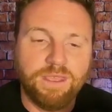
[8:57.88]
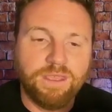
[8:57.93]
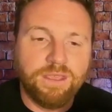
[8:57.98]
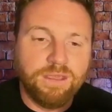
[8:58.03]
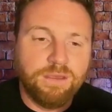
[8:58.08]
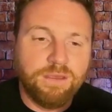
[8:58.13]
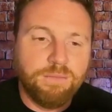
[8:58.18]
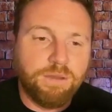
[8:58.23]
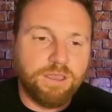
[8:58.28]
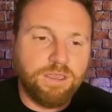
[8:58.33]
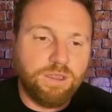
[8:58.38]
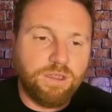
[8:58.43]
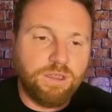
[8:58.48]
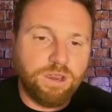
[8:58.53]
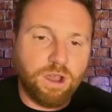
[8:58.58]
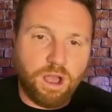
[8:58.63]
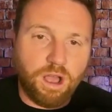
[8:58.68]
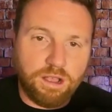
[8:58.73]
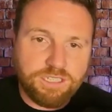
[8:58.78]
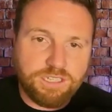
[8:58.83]
But you could
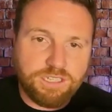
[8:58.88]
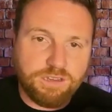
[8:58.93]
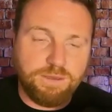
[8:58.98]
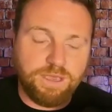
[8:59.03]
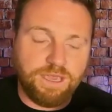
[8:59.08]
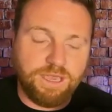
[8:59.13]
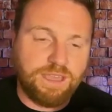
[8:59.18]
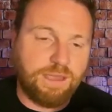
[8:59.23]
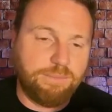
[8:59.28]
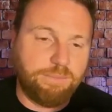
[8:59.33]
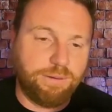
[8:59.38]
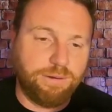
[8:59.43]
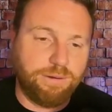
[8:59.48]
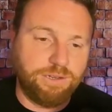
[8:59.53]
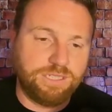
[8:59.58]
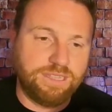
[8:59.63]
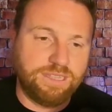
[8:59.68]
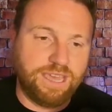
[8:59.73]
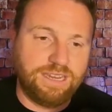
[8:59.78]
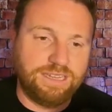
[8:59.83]
also be that
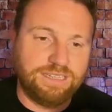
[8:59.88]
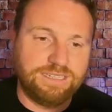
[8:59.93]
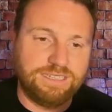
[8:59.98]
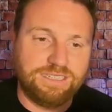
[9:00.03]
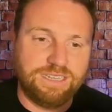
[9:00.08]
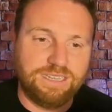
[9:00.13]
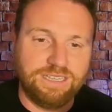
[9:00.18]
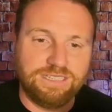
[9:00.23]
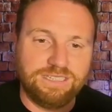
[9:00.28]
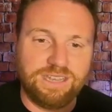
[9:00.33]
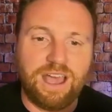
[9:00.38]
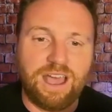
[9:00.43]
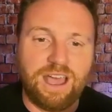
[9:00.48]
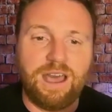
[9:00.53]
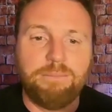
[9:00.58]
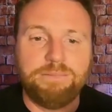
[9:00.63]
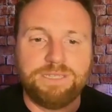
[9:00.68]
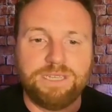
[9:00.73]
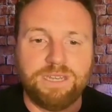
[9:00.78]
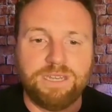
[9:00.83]
person that is
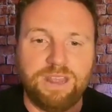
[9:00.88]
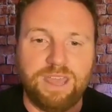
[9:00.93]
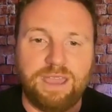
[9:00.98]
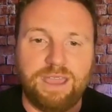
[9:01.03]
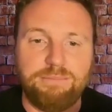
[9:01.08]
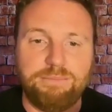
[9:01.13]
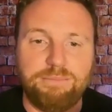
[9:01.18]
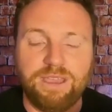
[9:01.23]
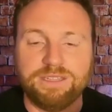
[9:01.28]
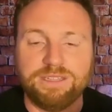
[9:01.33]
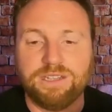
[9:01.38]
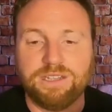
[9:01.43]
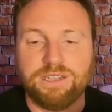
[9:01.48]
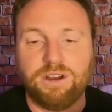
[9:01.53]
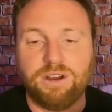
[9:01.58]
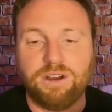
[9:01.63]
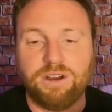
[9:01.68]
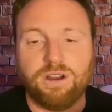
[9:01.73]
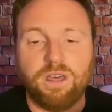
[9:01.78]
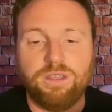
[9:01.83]
opposite of that, because there
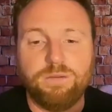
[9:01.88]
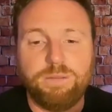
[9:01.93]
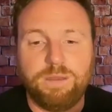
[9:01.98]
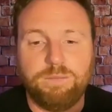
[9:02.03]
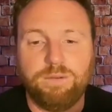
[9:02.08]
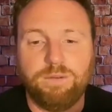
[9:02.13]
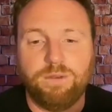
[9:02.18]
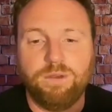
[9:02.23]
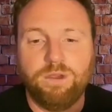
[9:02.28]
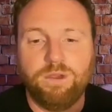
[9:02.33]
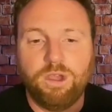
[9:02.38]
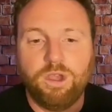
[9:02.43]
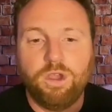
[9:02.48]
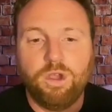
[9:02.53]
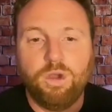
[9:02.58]
are other people who